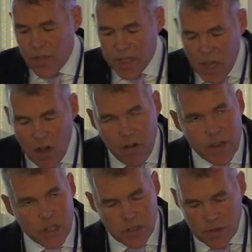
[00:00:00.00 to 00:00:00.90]
of the
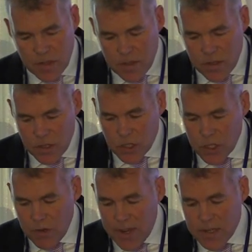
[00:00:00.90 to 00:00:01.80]
courage that
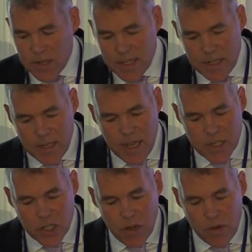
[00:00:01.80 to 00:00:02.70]
Shurat HaDin
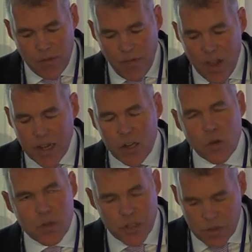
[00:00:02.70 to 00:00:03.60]
has shown filing
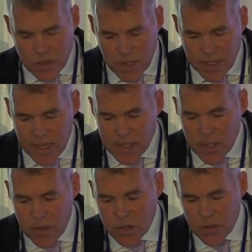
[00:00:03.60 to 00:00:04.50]
lawsuits against
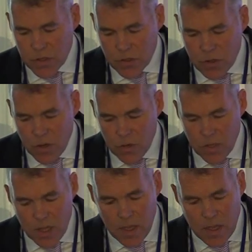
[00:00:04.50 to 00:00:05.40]
those who
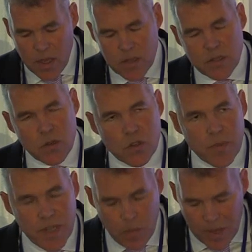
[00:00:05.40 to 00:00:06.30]
control our social
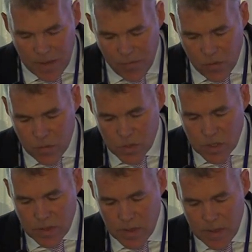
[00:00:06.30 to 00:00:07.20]
media
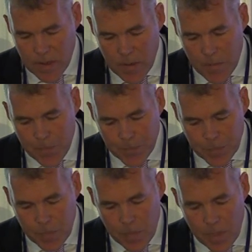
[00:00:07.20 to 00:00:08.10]
platforms.
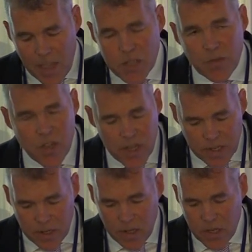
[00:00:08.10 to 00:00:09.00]
As we've
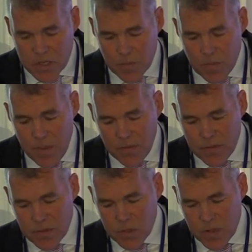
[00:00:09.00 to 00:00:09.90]
heard, last
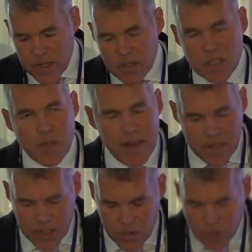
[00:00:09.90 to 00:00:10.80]
month, Twitter
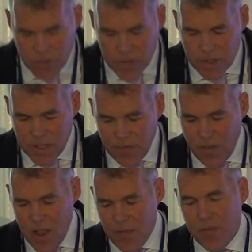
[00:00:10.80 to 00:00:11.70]
suspended two hundred
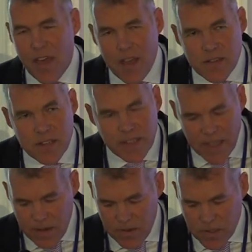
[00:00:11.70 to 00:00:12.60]
thirty-five thousand
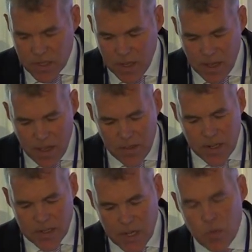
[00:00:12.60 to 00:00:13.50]
accounts that
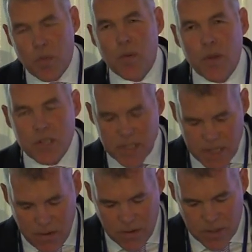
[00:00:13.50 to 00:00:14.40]
it said were promoting
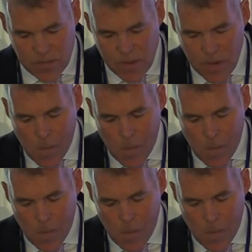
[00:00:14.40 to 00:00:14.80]
terrorism,